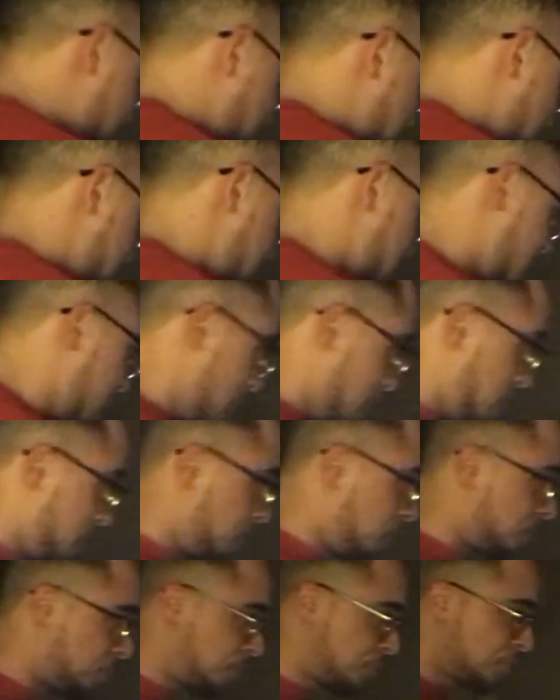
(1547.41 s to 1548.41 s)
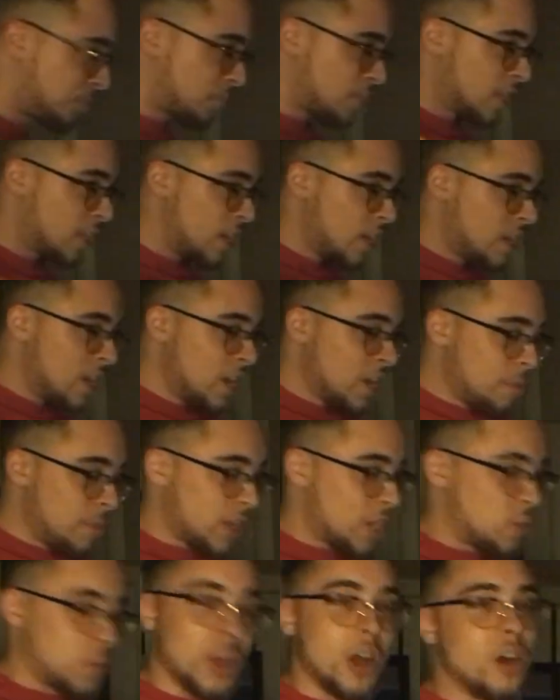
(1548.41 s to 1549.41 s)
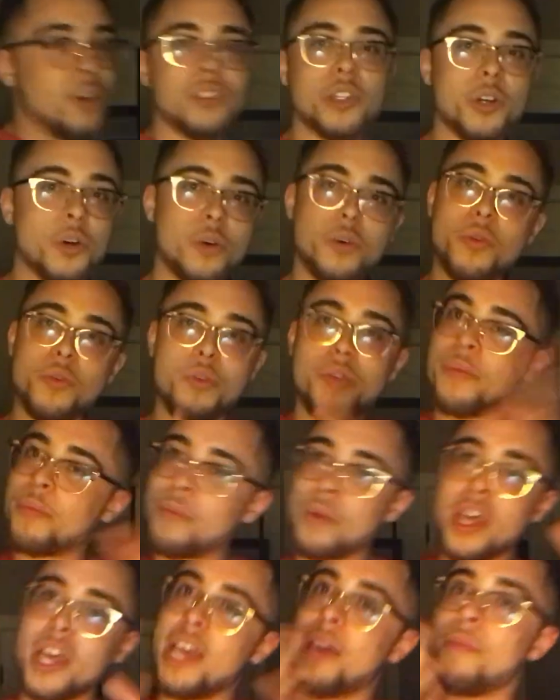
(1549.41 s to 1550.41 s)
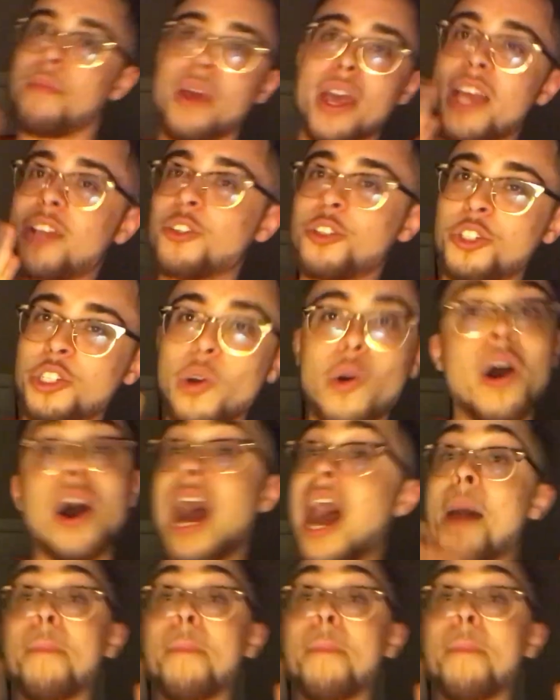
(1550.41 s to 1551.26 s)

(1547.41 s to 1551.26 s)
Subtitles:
interesting because we all know the Hitman show up.